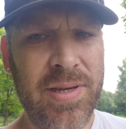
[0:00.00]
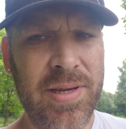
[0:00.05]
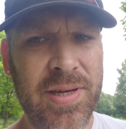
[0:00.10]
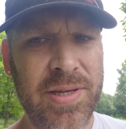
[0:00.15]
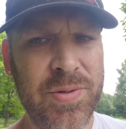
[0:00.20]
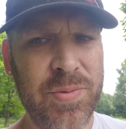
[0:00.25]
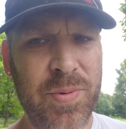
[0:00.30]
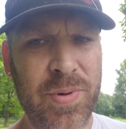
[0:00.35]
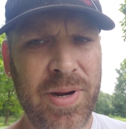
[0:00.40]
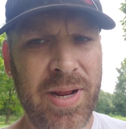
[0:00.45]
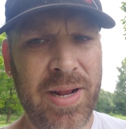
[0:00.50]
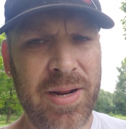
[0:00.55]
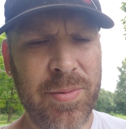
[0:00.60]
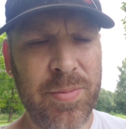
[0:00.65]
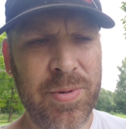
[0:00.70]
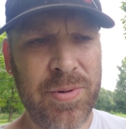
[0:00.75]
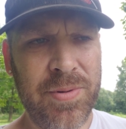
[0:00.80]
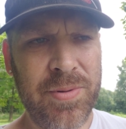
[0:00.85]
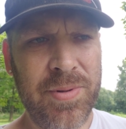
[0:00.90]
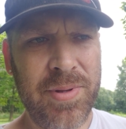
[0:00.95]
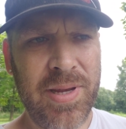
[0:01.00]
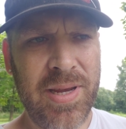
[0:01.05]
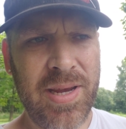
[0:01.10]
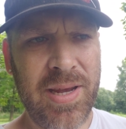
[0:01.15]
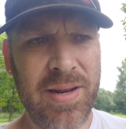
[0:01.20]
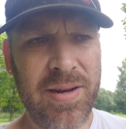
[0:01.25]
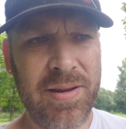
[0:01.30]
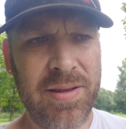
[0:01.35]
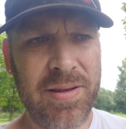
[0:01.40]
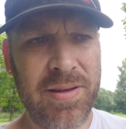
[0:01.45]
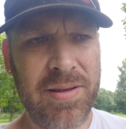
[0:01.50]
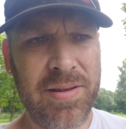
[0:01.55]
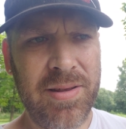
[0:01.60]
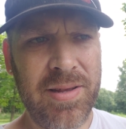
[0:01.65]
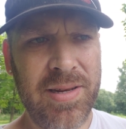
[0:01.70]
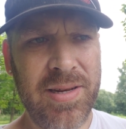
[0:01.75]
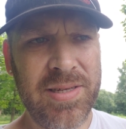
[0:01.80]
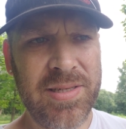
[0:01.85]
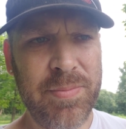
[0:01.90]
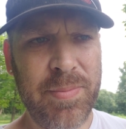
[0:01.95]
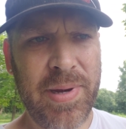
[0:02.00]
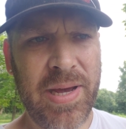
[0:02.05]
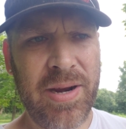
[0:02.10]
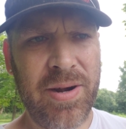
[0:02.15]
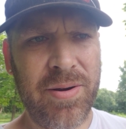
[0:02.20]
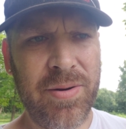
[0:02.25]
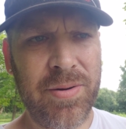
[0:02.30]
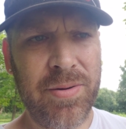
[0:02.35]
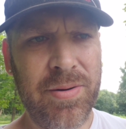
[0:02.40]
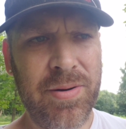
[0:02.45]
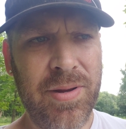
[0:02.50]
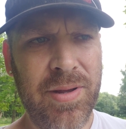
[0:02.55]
It's one animal. And it doesn't matter